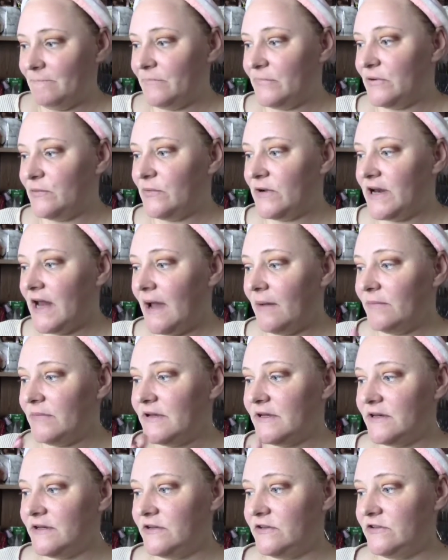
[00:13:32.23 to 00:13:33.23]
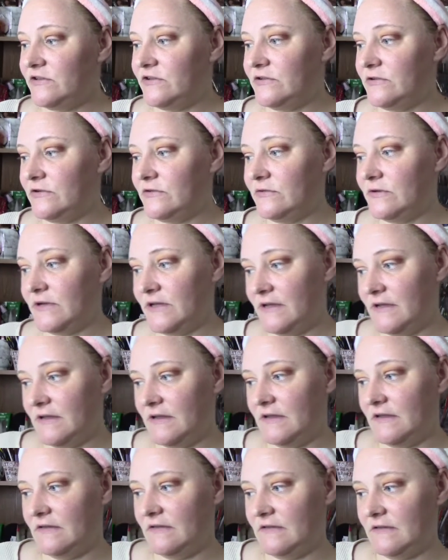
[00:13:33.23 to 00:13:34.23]
But what I'm going to do
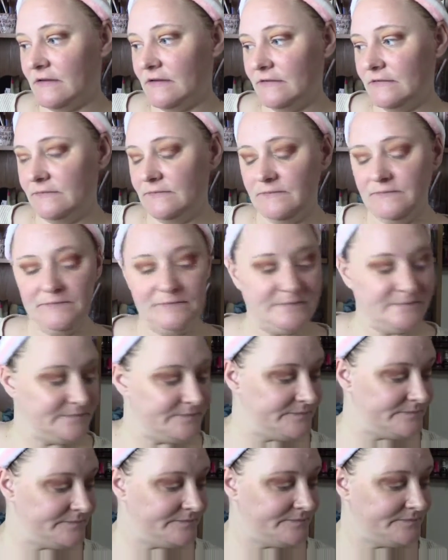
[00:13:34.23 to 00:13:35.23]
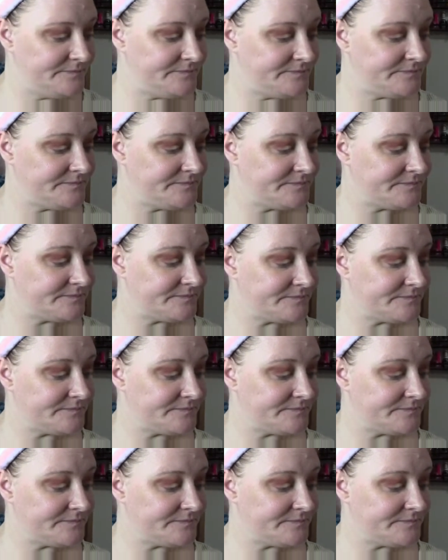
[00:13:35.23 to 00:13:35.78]
is I'm